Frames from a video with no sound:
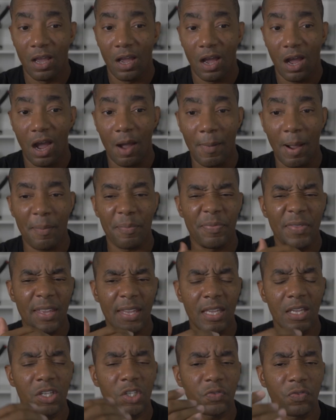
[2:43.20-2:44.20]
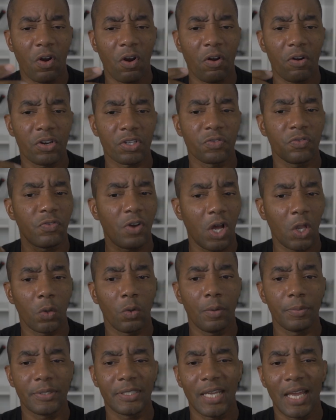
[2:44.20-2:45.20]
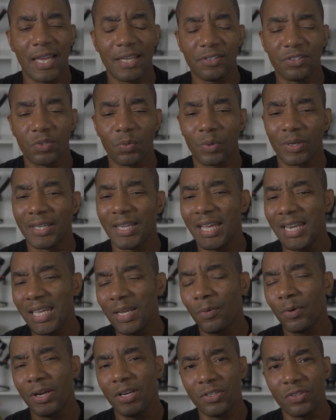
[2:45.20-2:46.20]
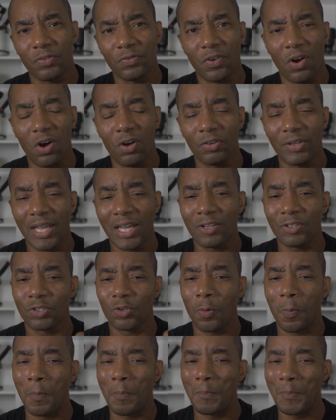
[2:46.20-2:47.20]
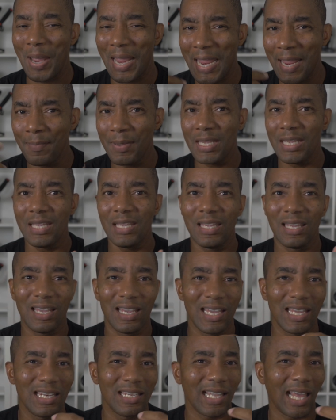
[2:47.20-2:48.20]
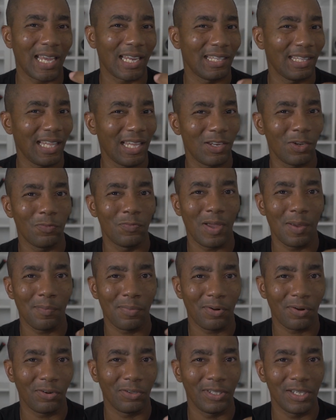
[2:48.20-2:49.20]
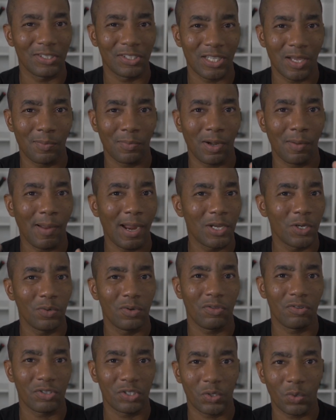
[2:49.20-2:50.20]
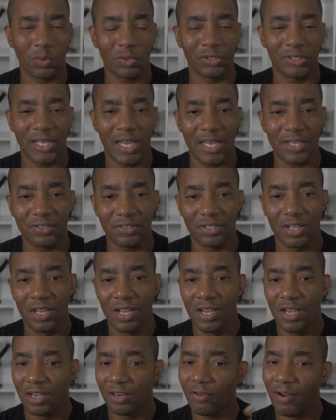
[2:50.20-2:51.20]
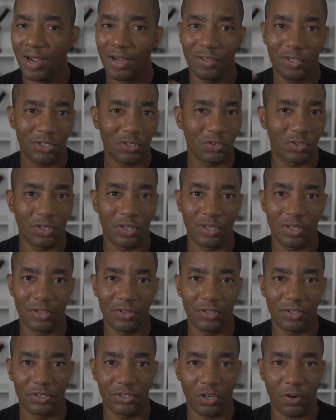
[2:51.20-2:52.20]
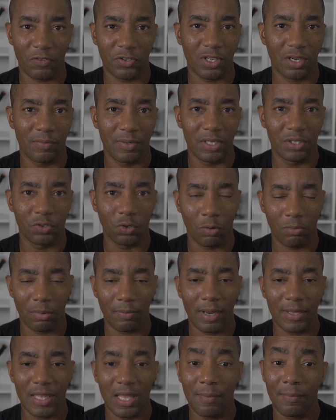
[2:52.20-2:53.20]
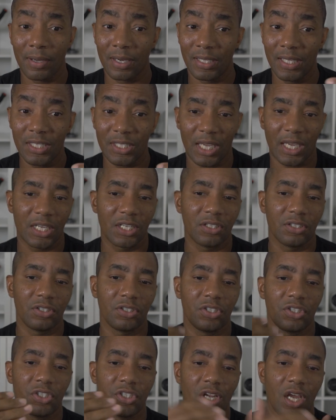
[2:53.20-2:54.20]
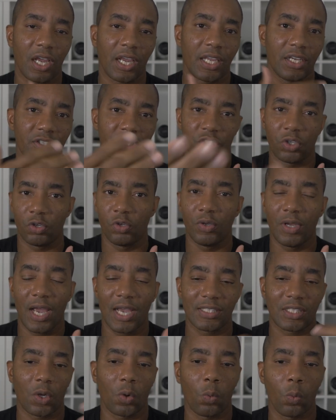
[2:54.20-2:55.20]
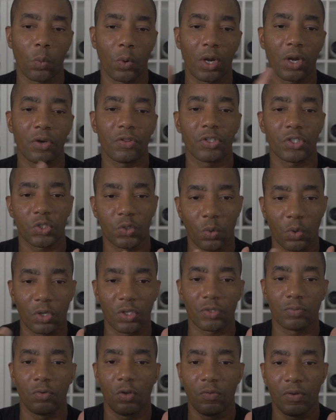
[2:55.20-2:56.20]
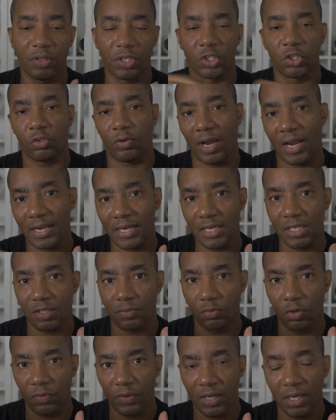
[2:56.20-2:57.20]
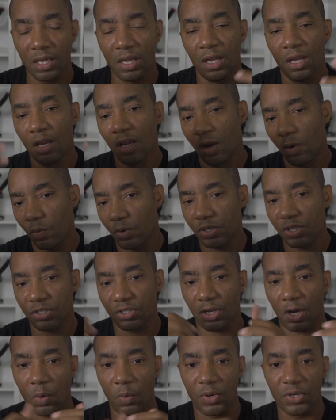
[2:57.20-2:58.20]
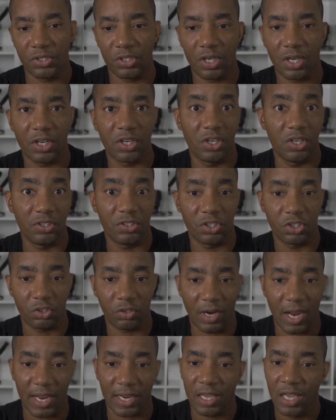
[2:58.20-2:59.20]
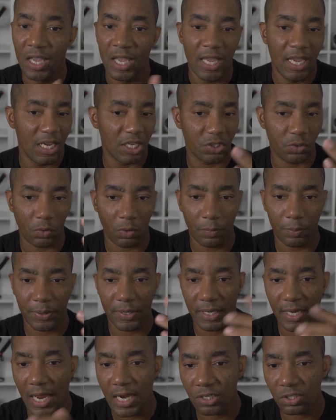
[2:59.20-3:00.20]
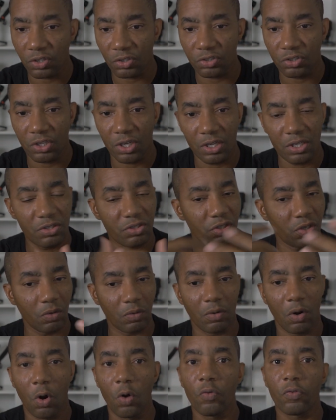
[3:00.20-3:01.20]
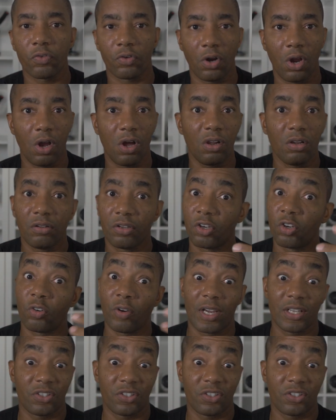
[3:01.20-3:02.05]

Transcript: Um, I'm thinking as far as follow-up tests, we're getting, we're into fall now, so maybe in like late November, early December, I might do another soil test. Granted, this, the, the turf's gonna be dormant by then, but at least I can, I can show you guys like where the soil is moving, the trend it's moving, which is always uh, good to track. His soil pH looks good, so overall, great